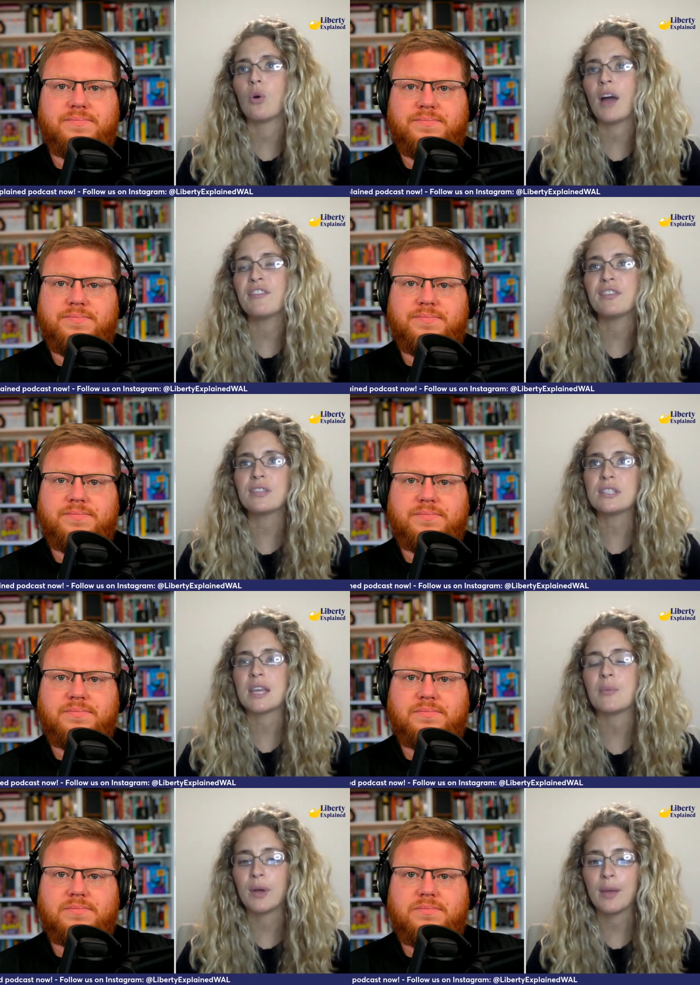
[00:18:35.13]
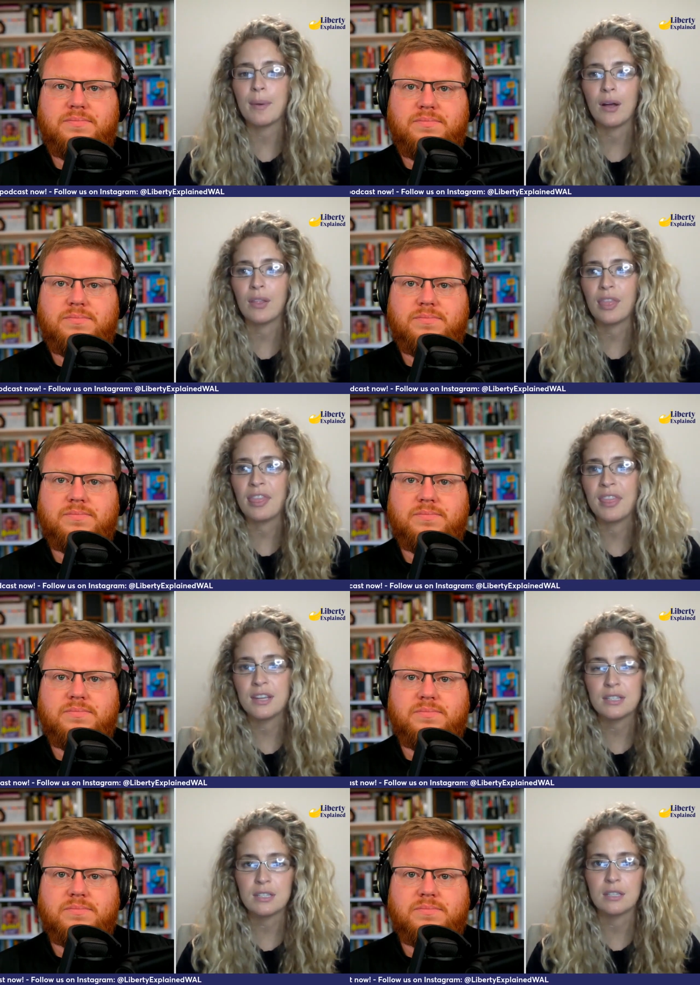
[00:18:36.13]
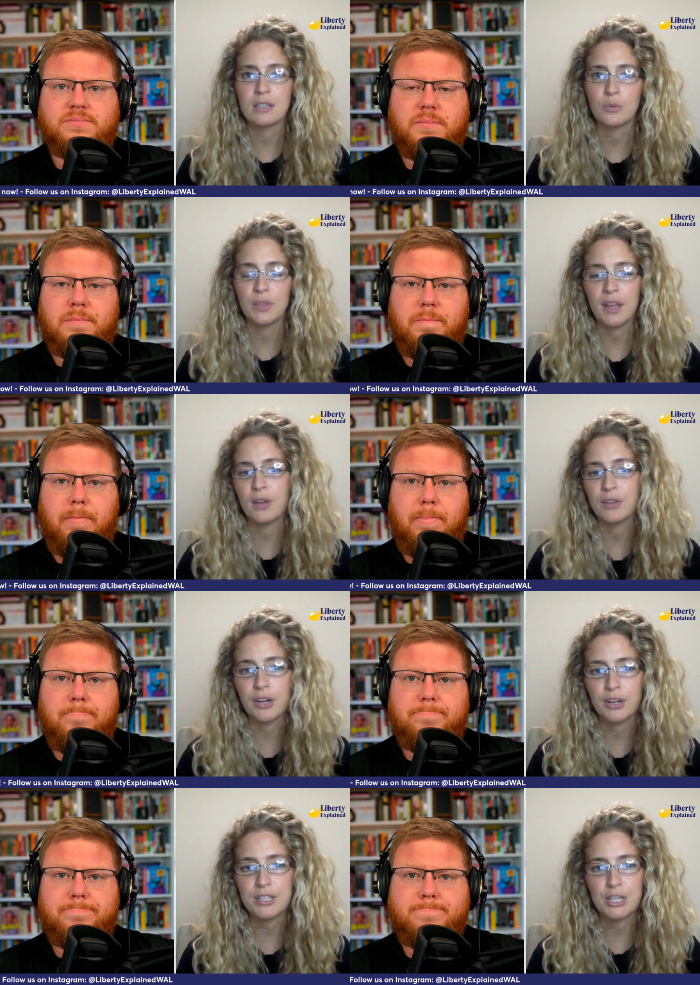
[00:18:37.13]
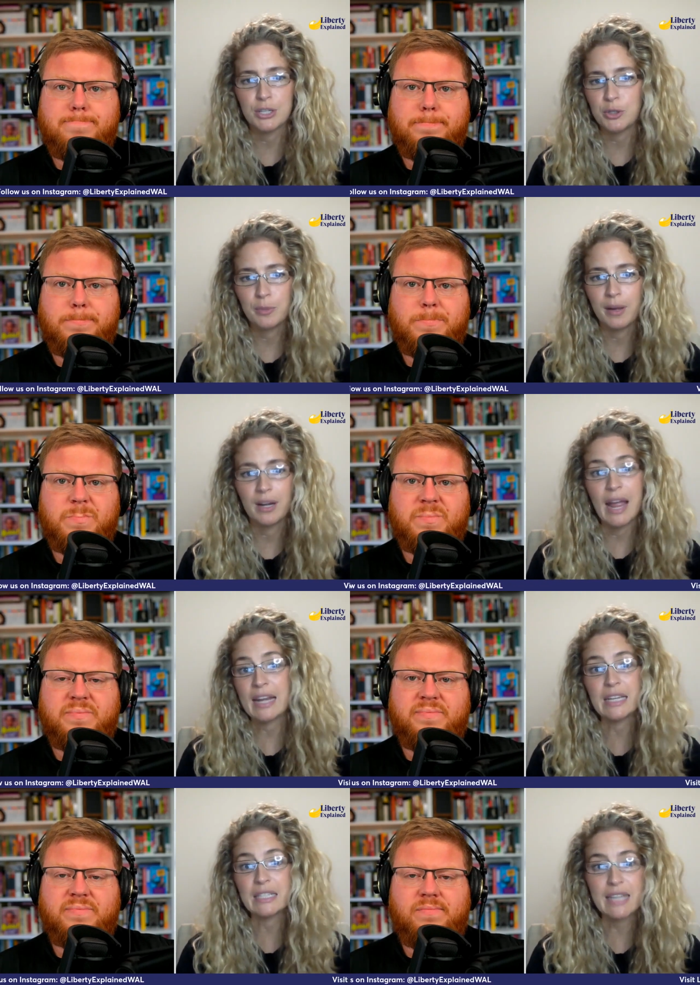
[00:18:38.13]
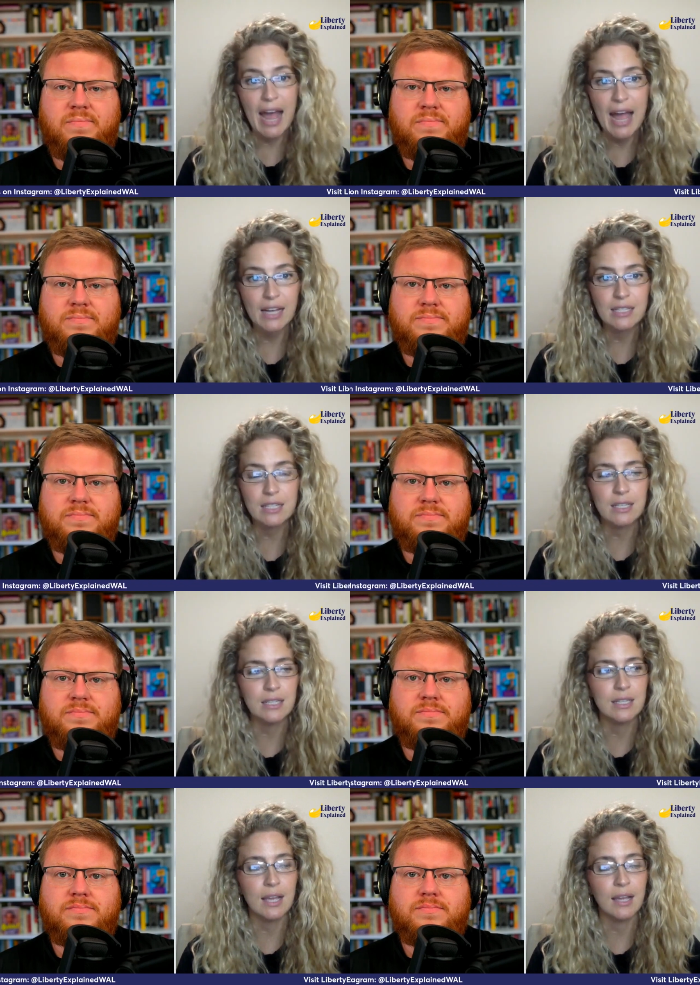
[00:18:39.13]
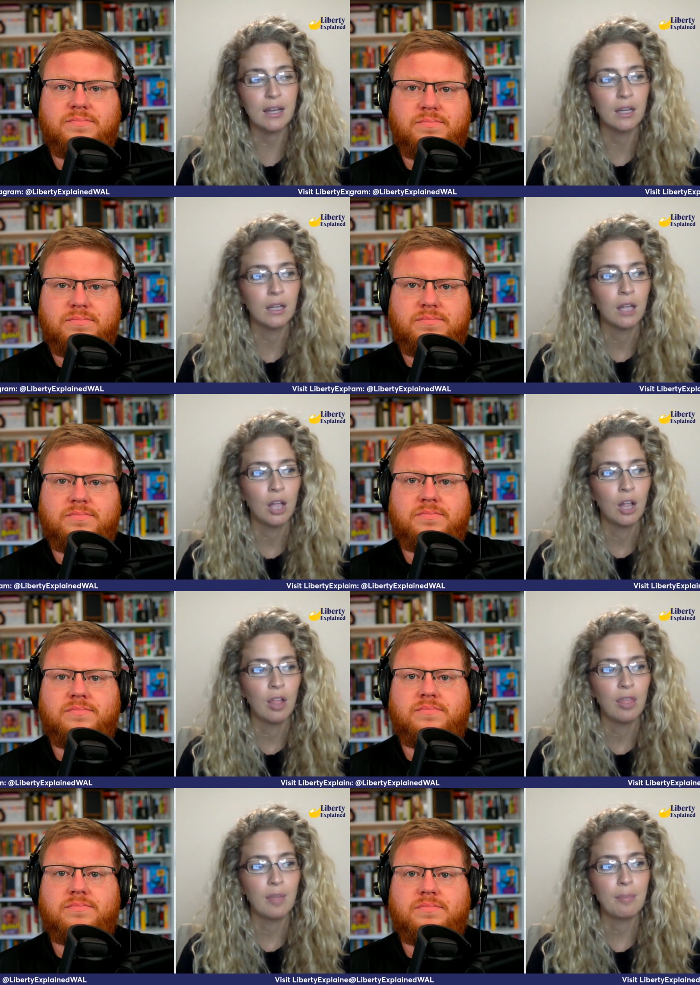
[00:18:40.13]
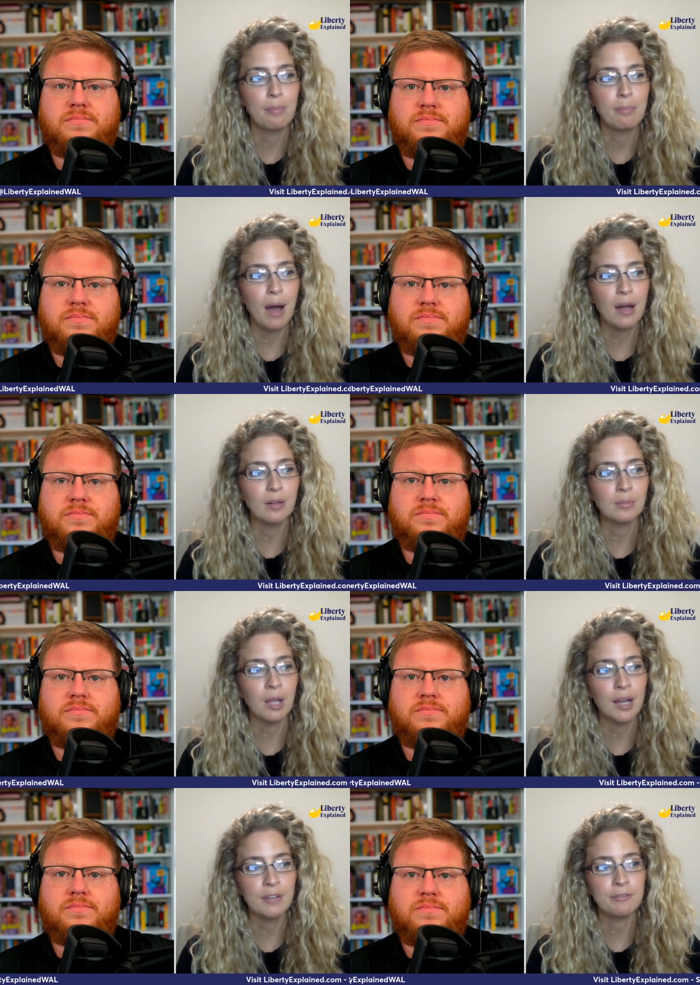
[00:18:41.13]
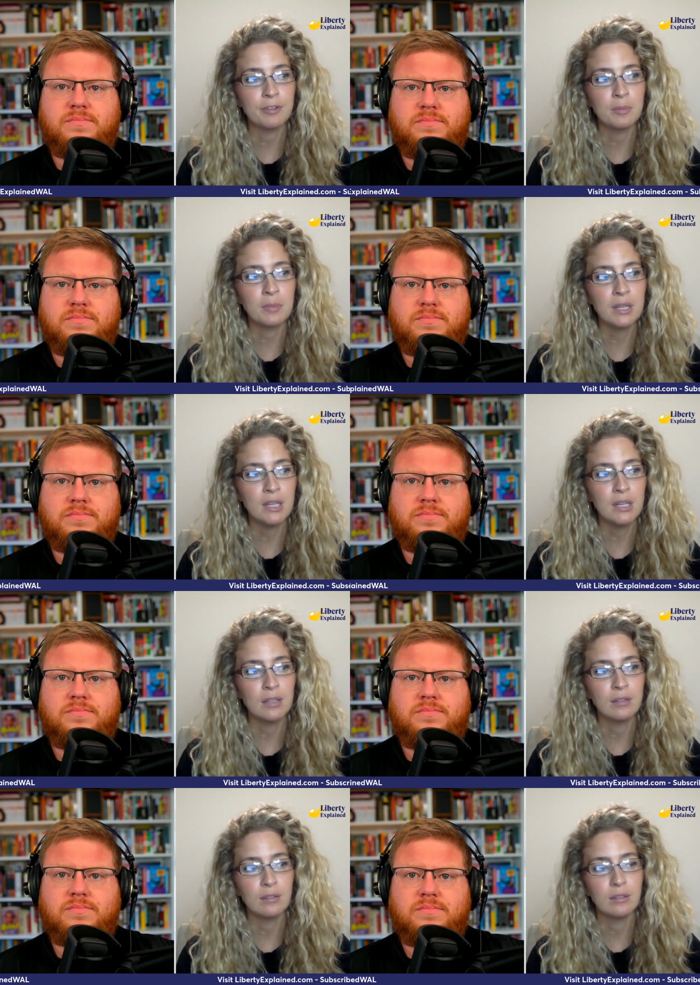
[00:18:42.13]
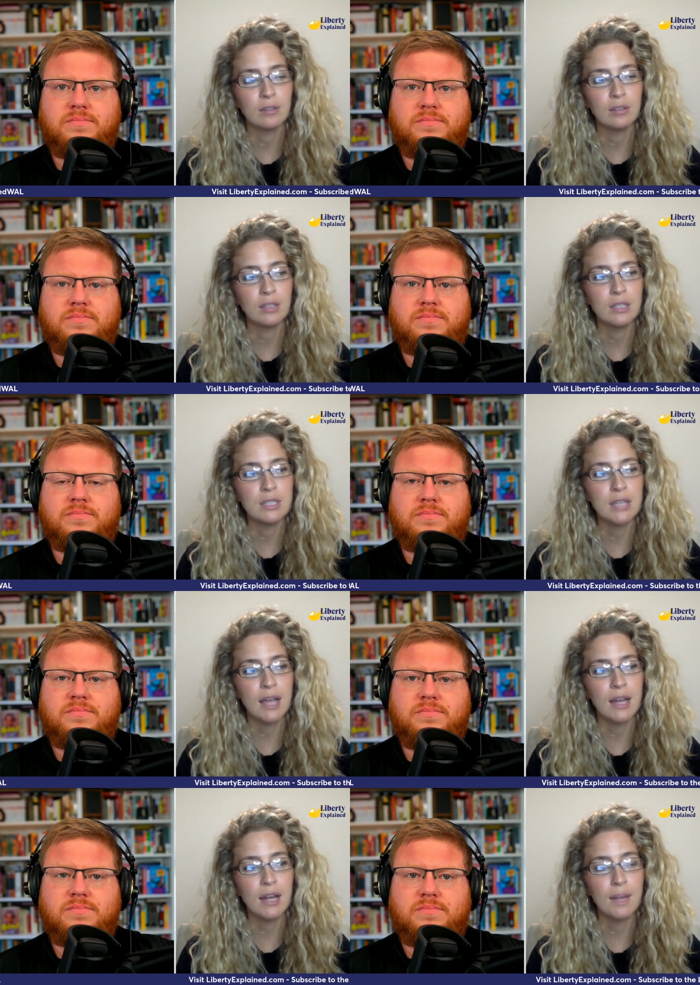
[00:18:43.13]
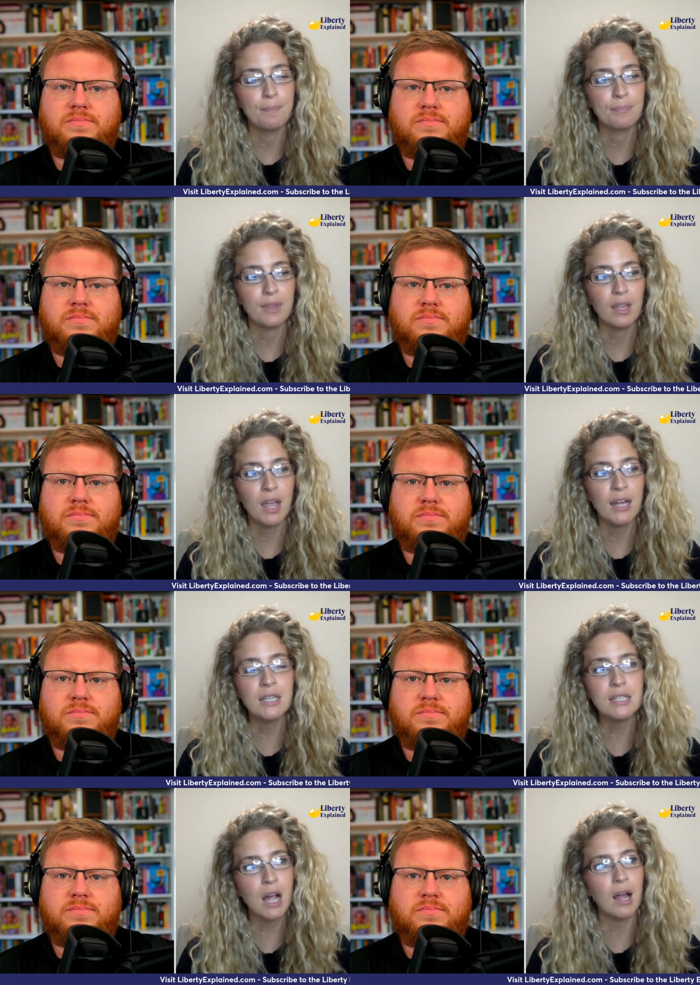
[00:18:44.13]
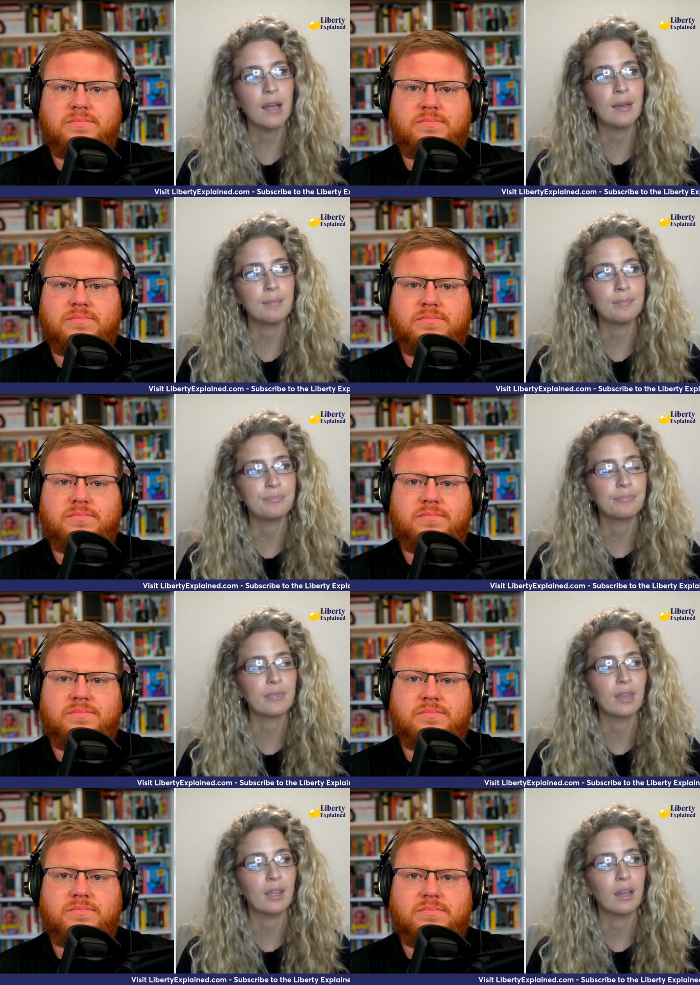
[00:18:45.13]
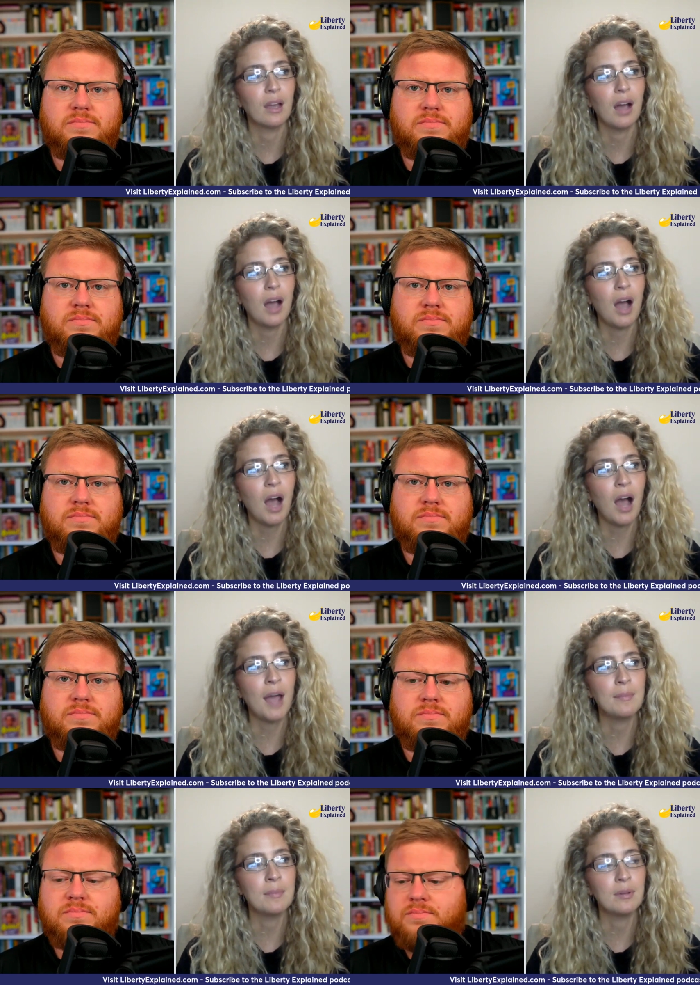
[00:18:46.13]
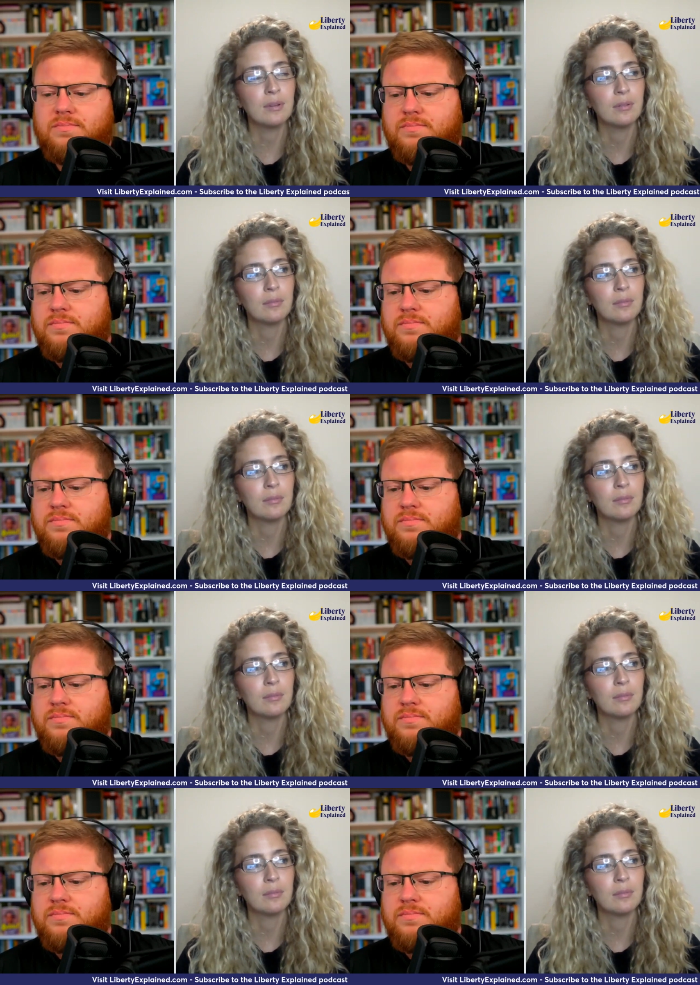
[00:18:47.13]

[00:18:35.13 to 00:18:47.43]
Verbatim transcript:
Speaker 1: I feel the same way about this with healthcare as I do about any tax is that the bottom line for me is that anytime I'm,